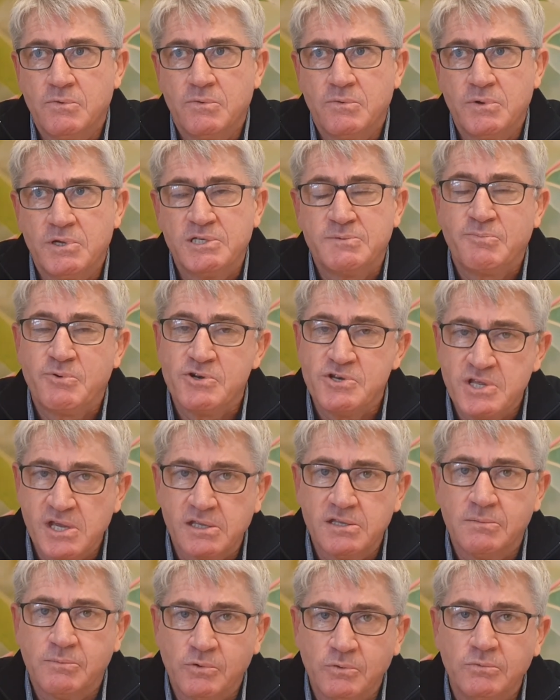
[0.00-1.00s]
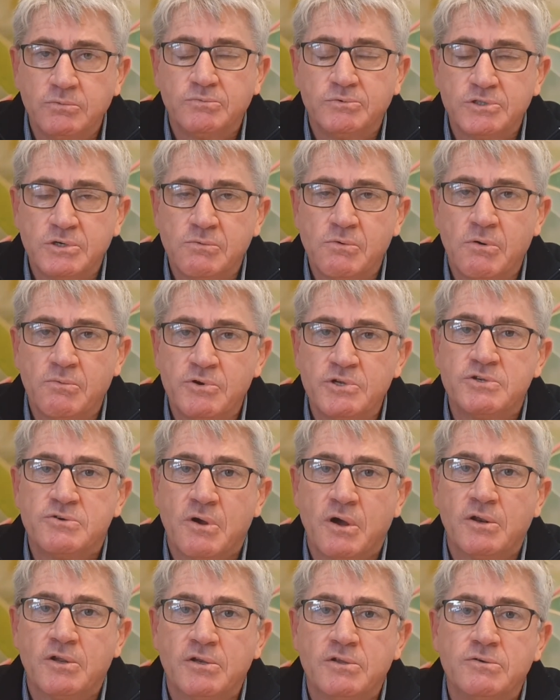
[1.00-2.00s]
is predictable. So what we're
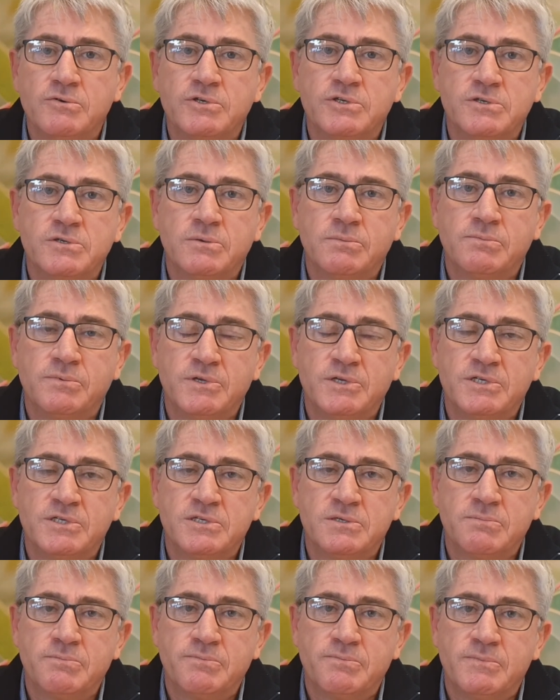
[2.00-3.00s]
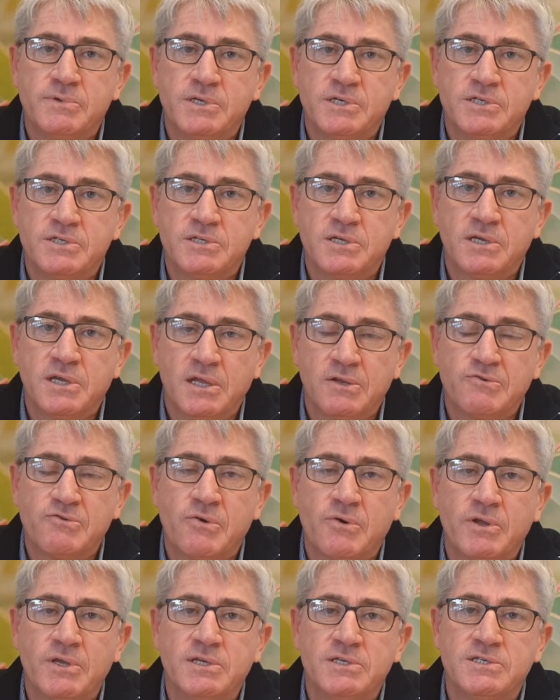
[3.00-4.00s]
trying to do is to get
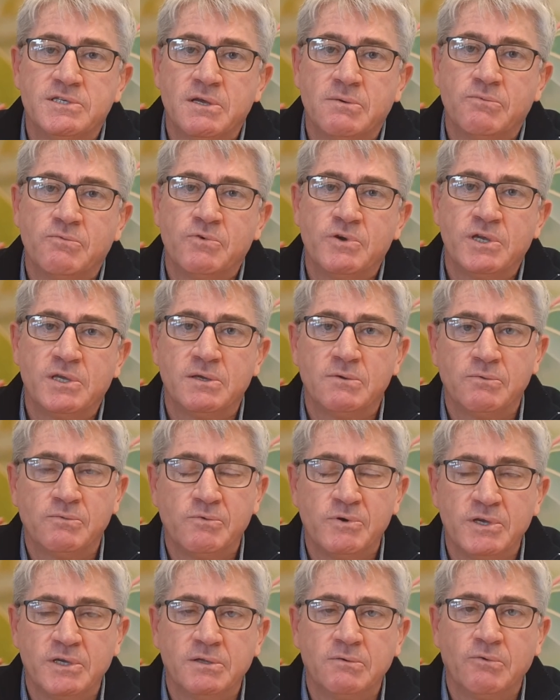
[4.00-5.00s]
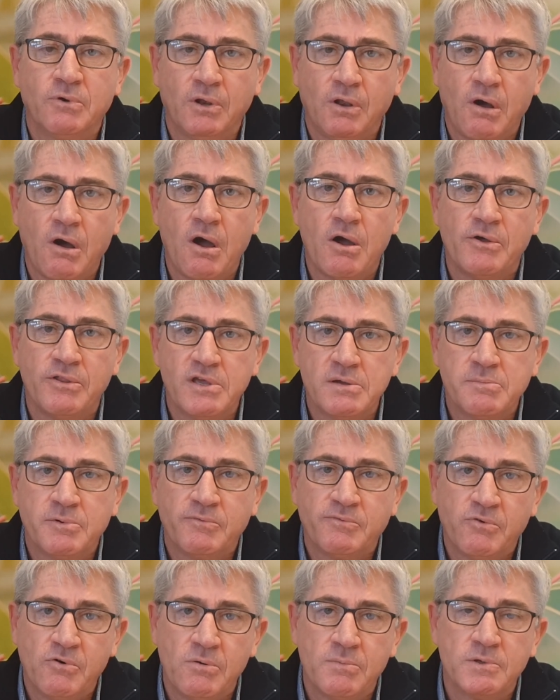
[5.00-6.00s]
trees that we can rely on their
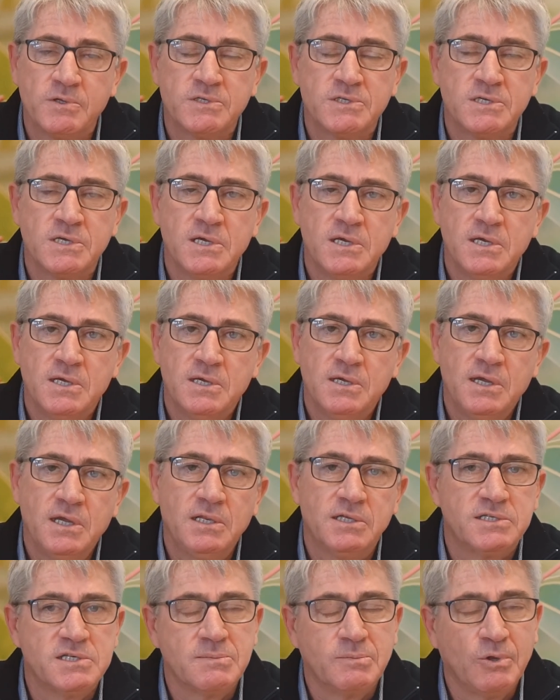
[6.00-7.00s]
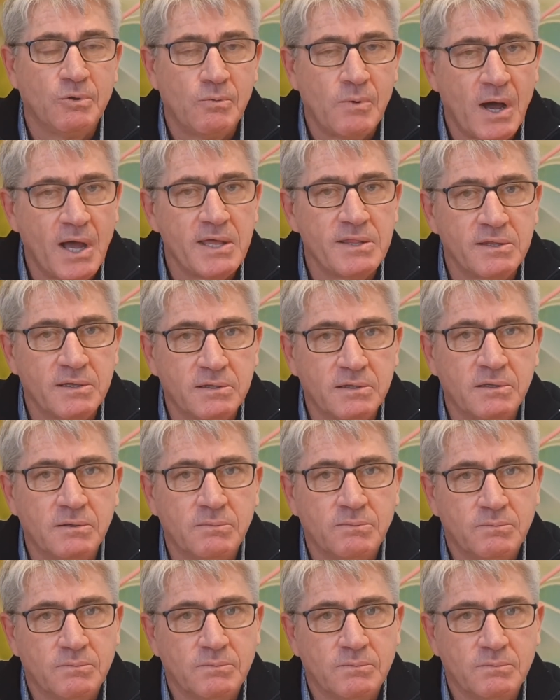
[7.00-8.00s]
performance in a similar way that
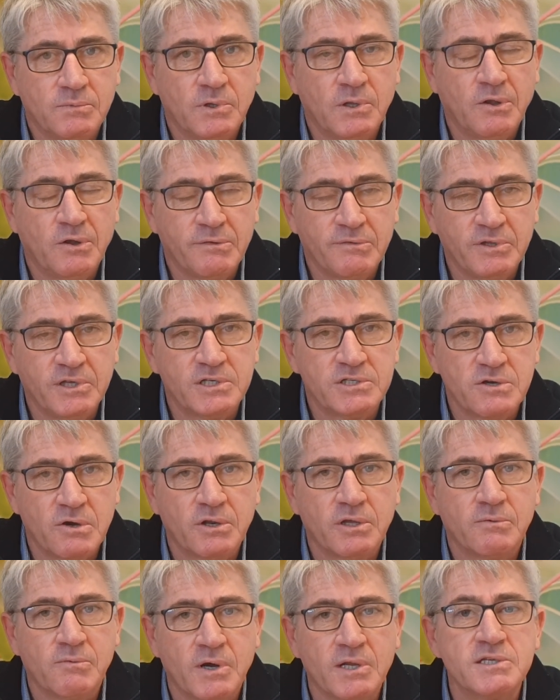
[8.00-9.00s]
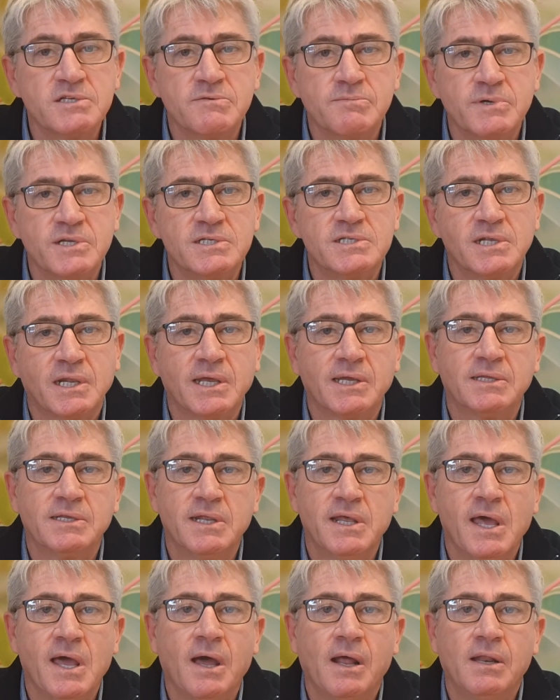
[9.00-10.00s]
a lot of the exotic ones have been
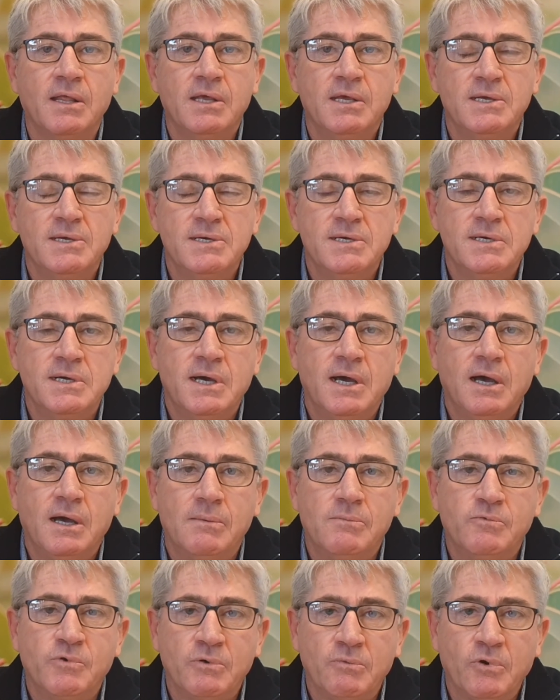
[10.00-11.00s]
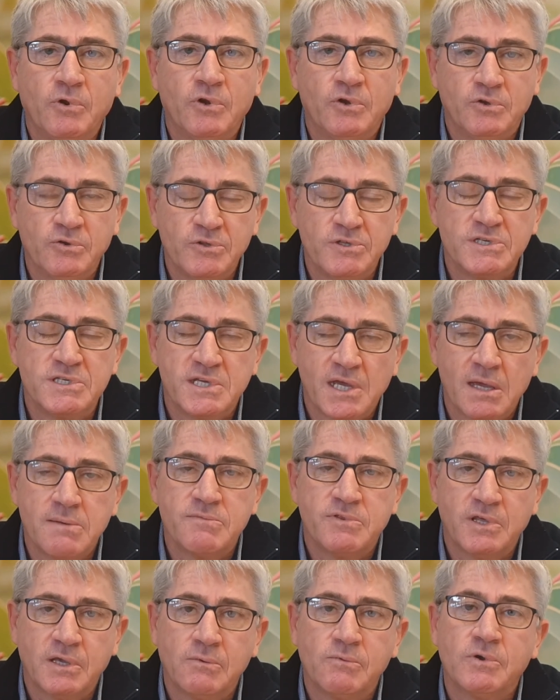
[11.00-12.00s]
selected out. We want to do the same
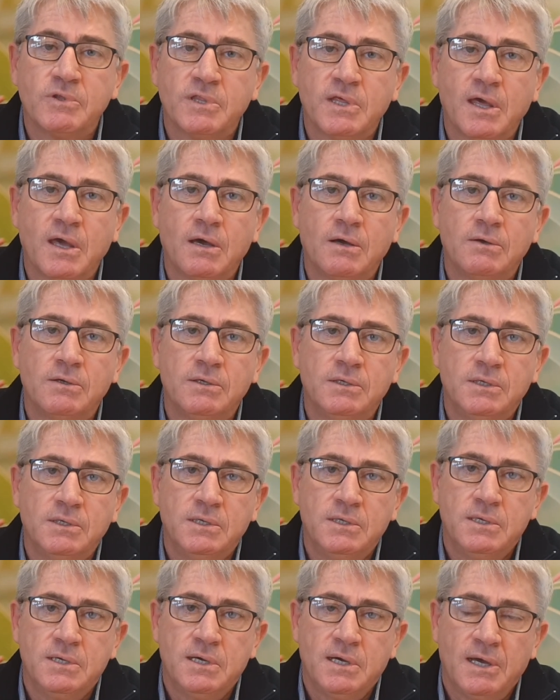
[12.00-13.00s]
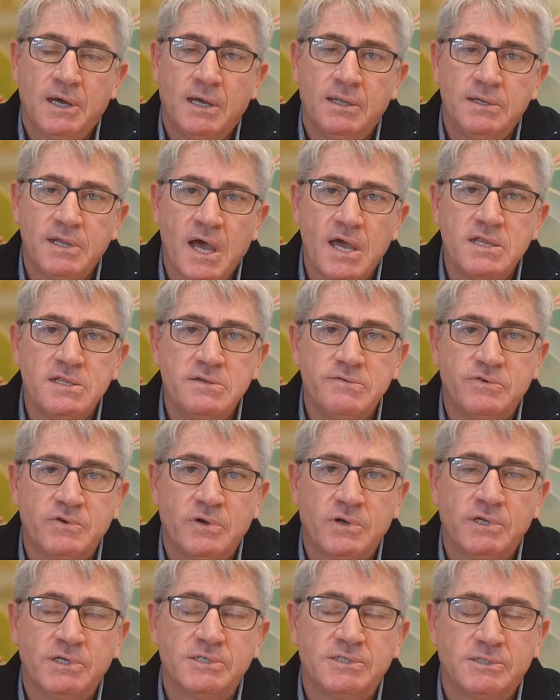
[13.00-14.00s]
thing with our native
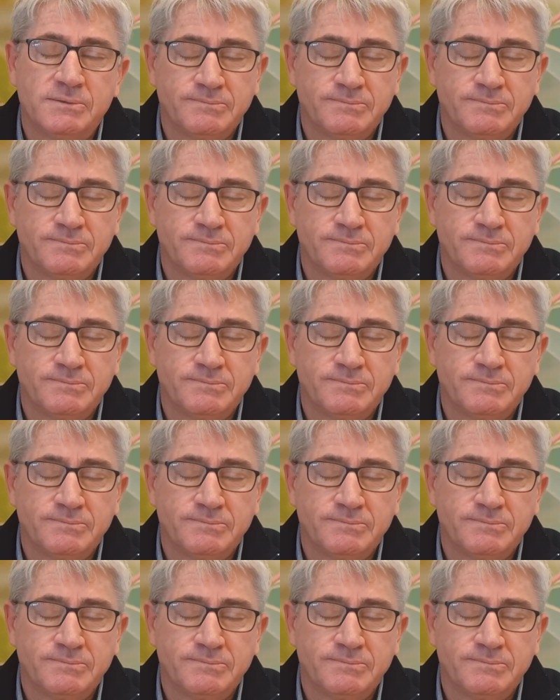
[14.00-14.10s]
trees,